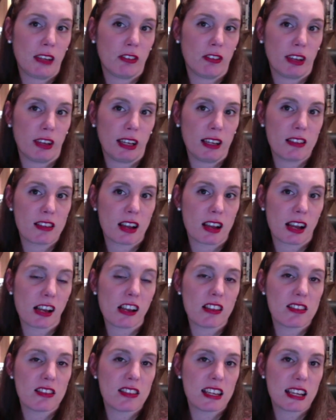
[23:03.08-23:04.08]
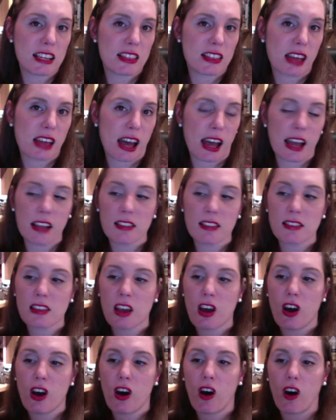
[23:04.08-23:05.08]
ring, so I'm going to stick that
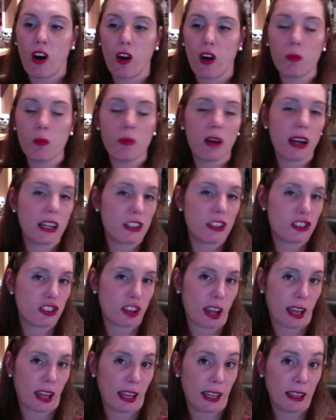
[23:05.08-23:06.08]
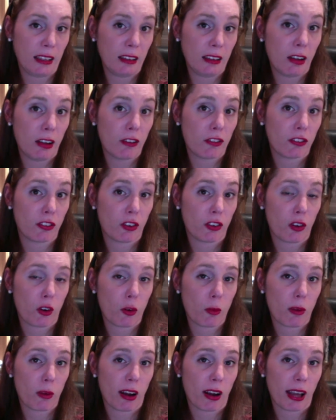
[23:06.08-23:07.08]
on my chain for
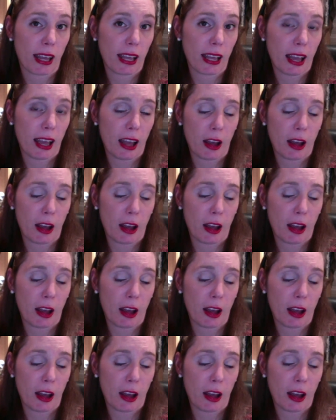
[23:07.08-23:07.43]
my